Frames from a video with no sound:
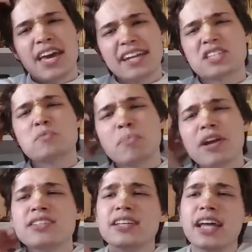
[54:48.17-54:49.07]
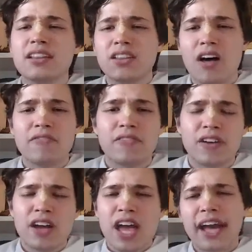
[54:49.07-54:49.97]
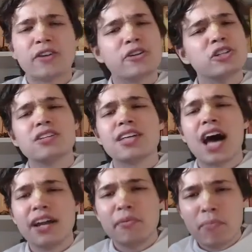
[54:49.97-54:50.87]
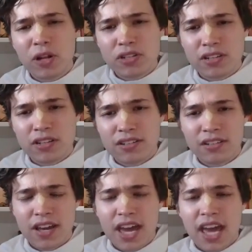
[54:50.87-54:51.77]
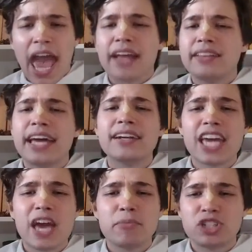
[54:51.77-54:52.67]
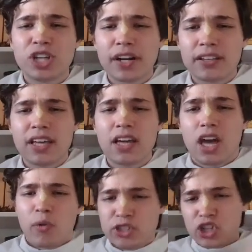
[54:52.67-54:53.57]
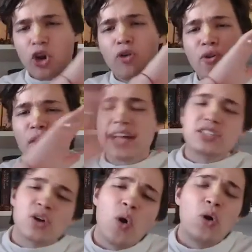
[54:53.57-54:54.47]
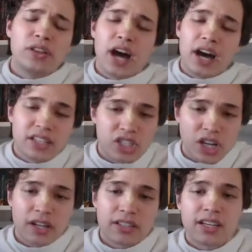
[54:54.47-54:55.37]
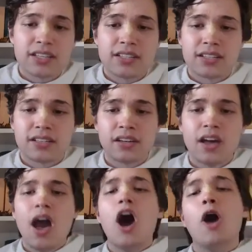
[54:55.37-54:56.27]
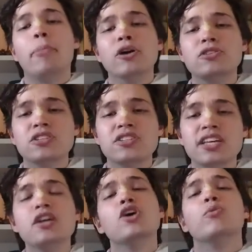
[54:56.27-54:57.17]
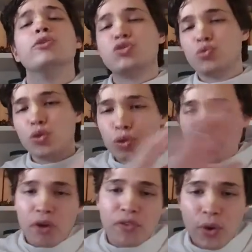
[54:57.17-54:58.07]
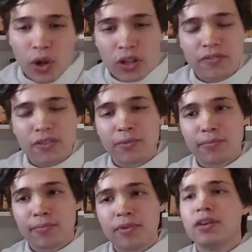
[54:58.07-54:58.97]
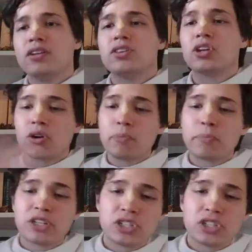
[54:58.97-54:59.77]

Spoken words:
expressing that love, and Krishna's heart melted. And then came a Shakti which overrides all the other Shaktis. A potency which ruled over all of them. The Kripa